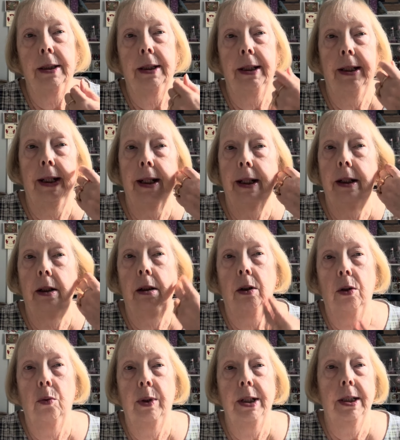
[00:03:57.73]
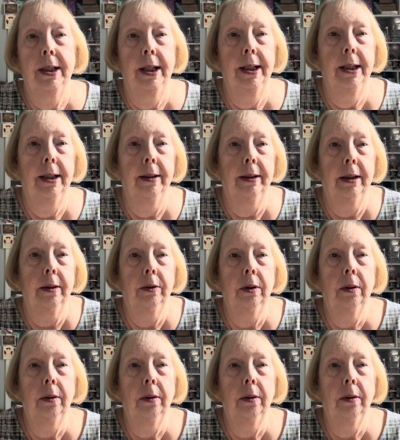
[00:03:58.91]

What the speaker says: to get always said that the